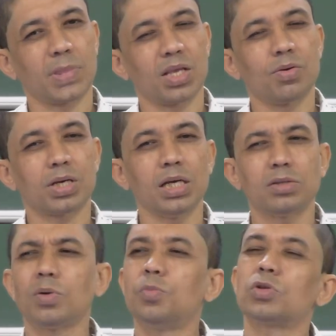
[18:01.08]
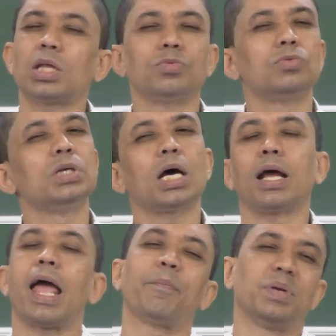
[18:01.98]
okay so both are, we are
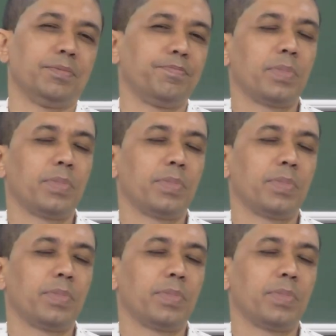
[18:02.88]
happy